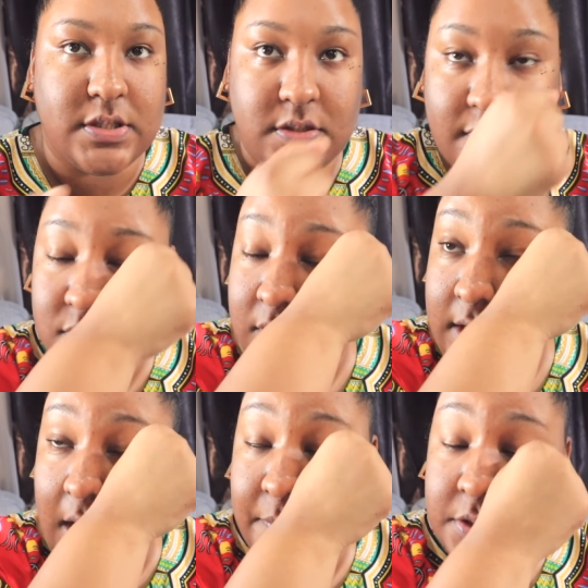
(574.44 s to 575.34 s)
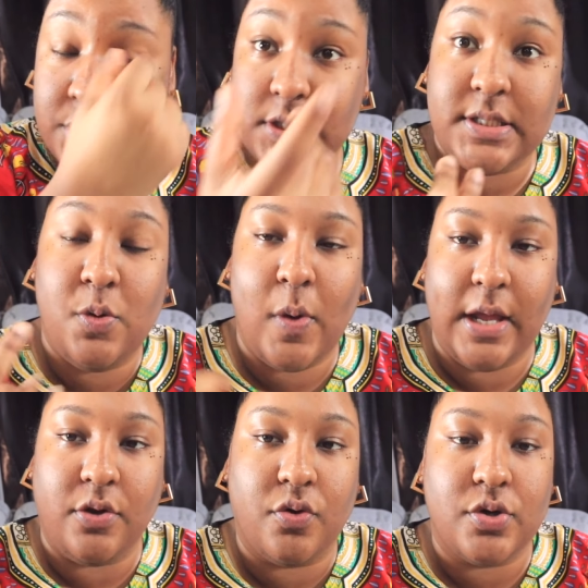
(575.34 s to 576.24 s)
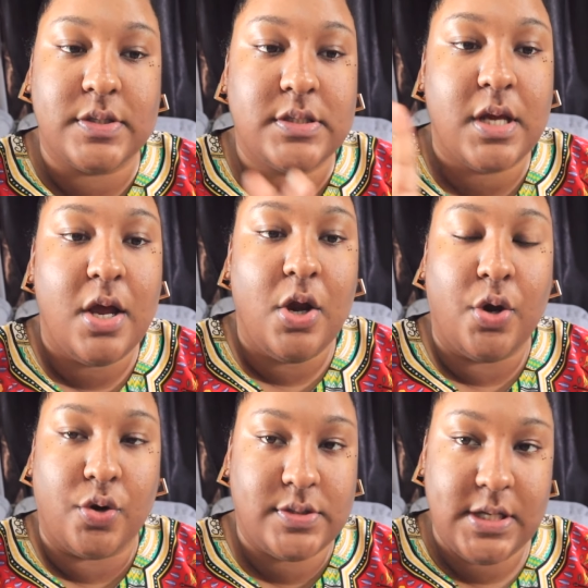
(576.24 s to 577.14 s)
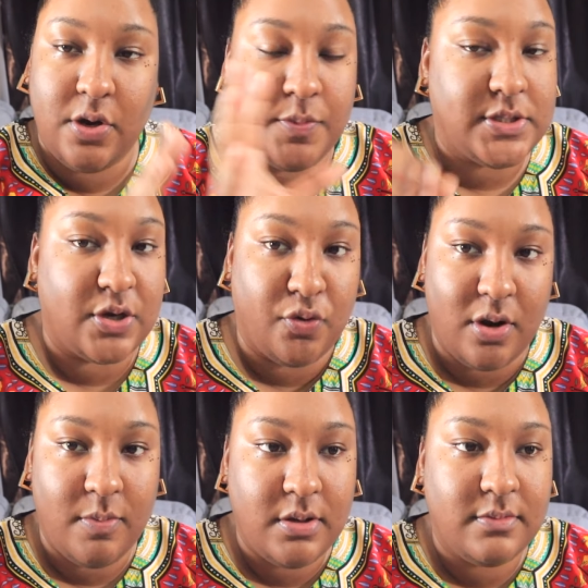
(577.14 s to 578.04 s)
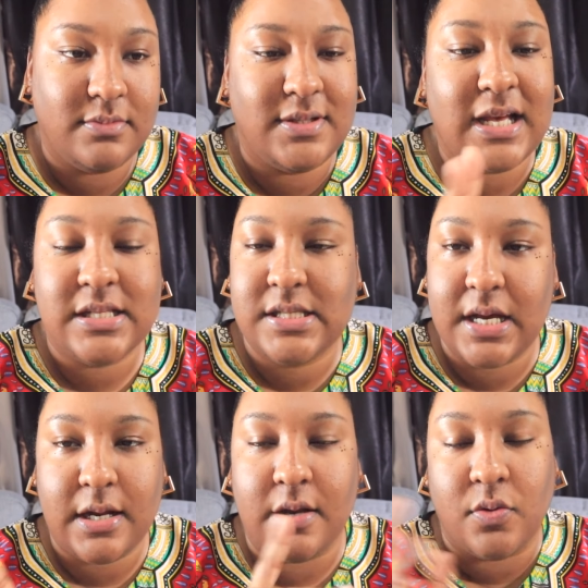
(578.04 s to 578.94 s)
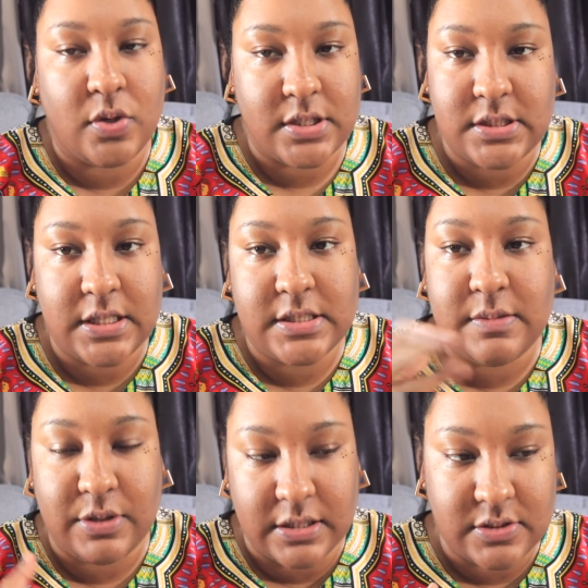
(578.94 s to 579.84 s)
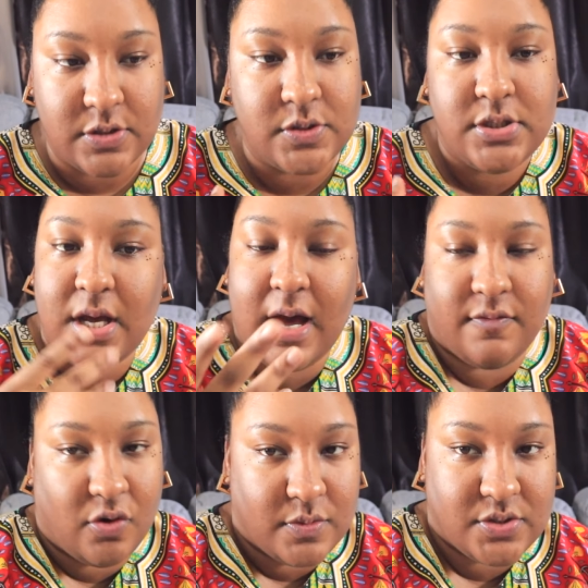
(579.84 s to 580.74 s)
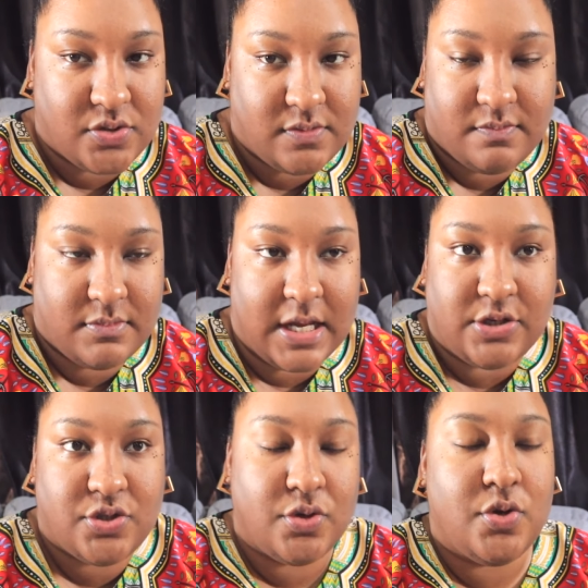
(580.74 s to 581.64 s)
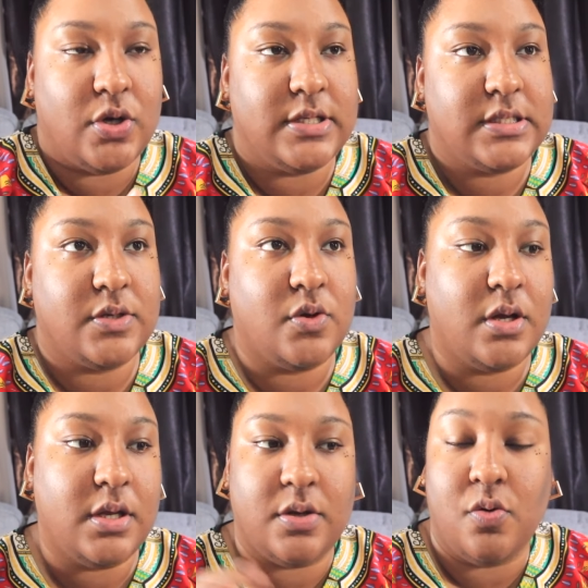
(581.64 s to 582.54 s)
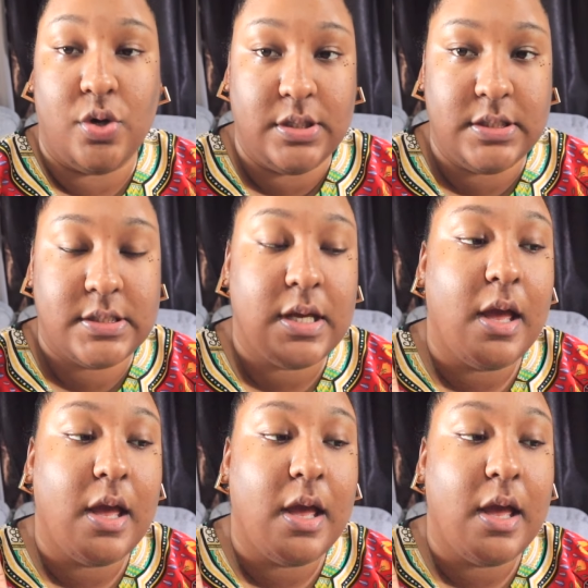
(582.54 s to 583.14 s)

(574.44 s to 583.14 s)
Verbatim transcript: stuff. So like I purchased the White Cross therapeutic rub. That inside, I'm not going inside to bring it out. I've always like showed you all it in hauls,